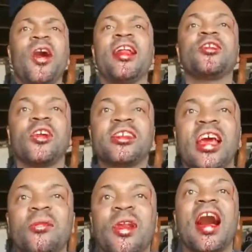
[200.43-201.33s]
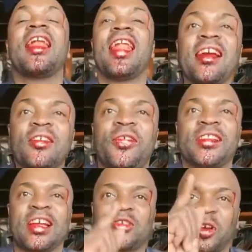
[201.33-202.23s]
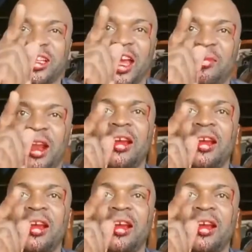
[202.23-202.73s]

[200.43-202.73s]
It's fine. It's on camera. Yes. I like the fact that it's on camera.